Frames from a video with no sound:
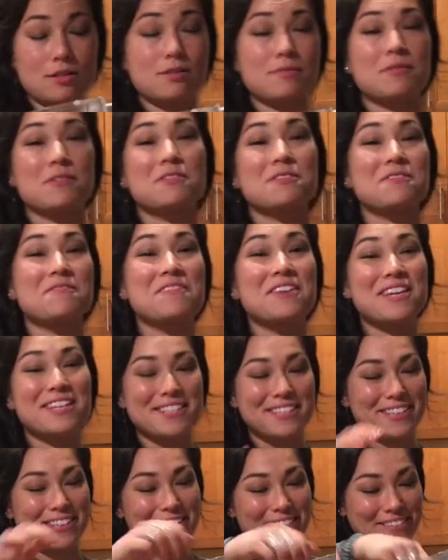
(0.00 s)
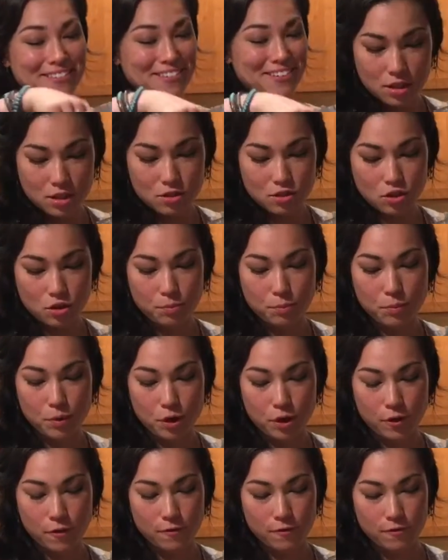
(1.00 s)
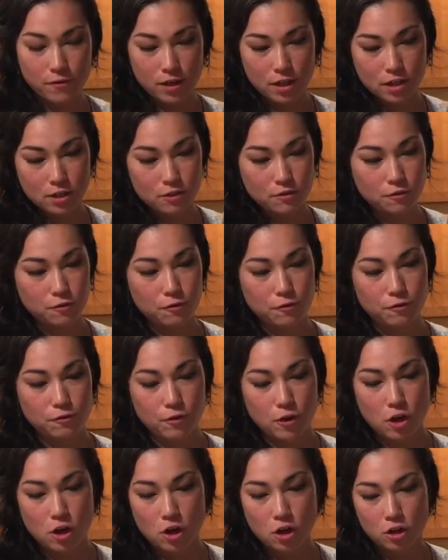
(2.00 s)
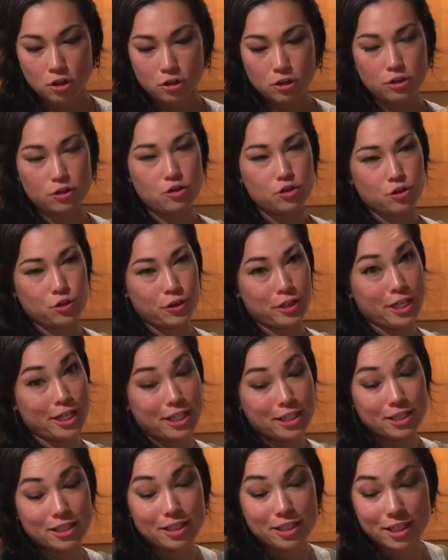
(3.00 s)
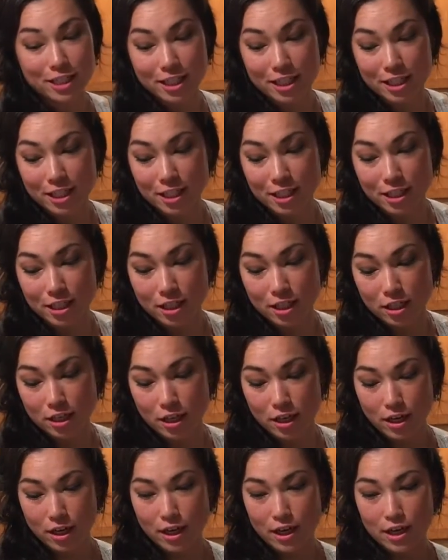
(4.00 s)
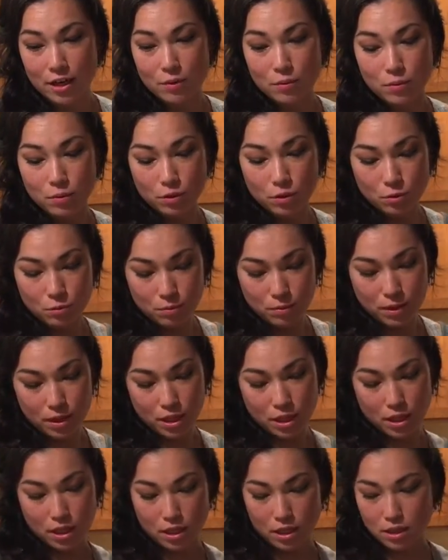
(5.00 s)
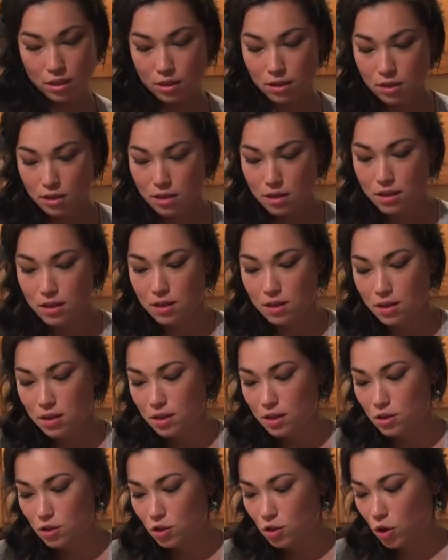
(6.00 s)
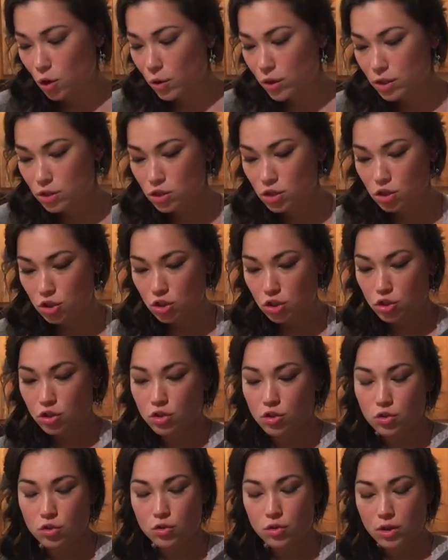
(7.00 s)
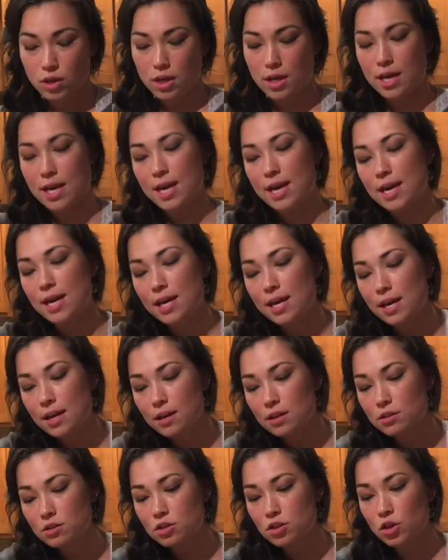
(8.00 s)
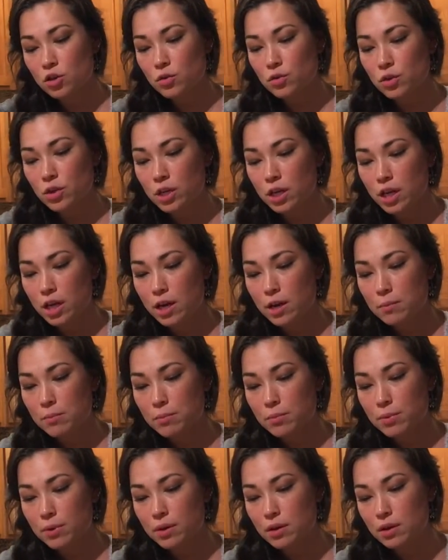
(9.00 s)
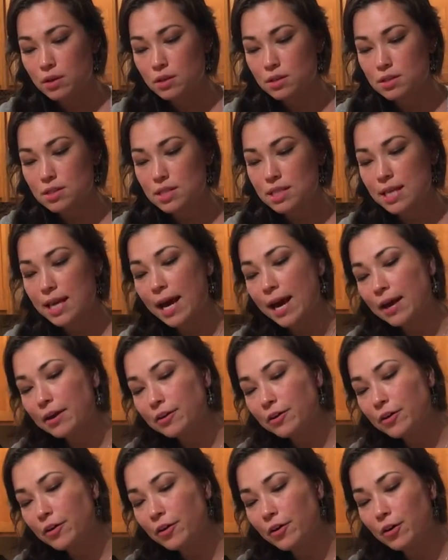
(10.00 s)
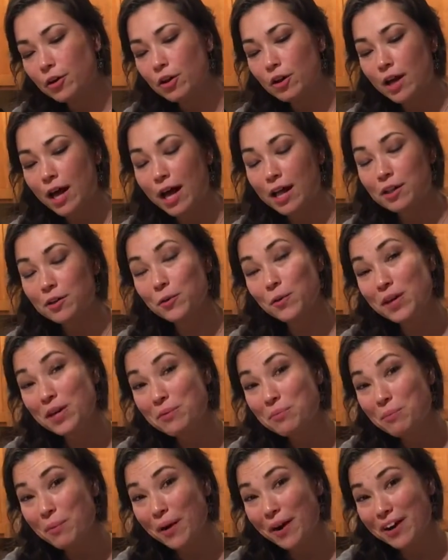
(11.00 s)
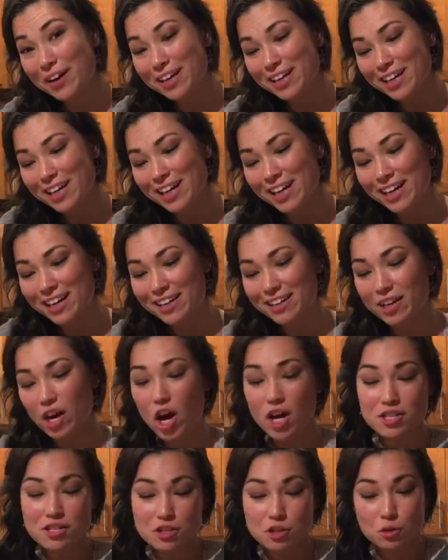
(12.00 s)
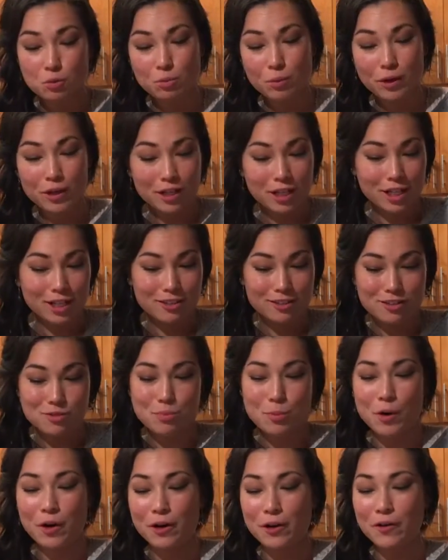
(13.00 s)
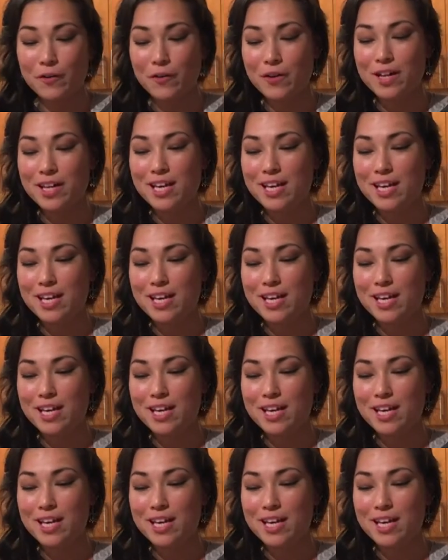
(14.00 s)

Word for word: smells amazing. These are a perfect fall treat and I will be going to a Tone It Up Seattle Halloween party, costume party tomorrow.